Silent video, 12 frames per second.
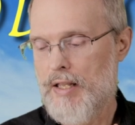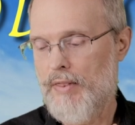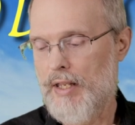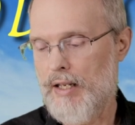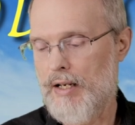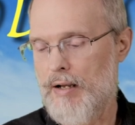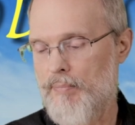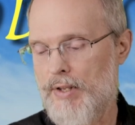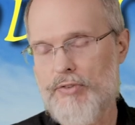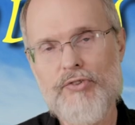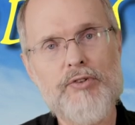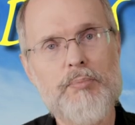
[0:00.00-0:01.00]
that um,
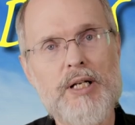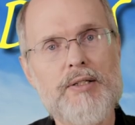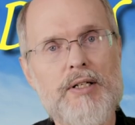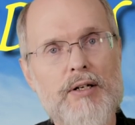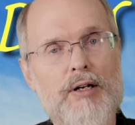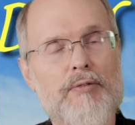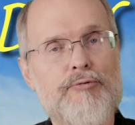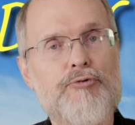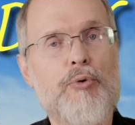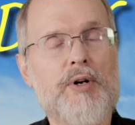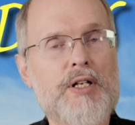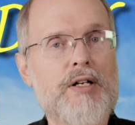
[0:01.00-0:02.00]
this is a big deal.
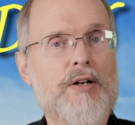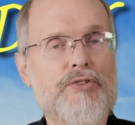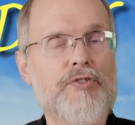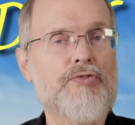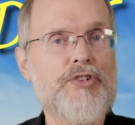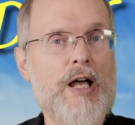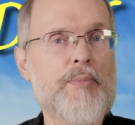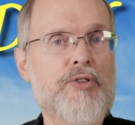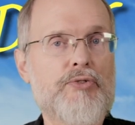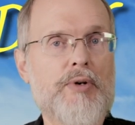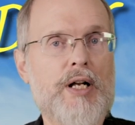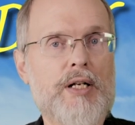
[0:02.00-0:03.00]
40 years of
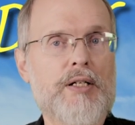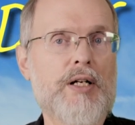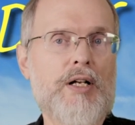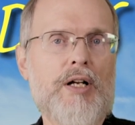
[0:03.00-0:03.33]
Sabbath training.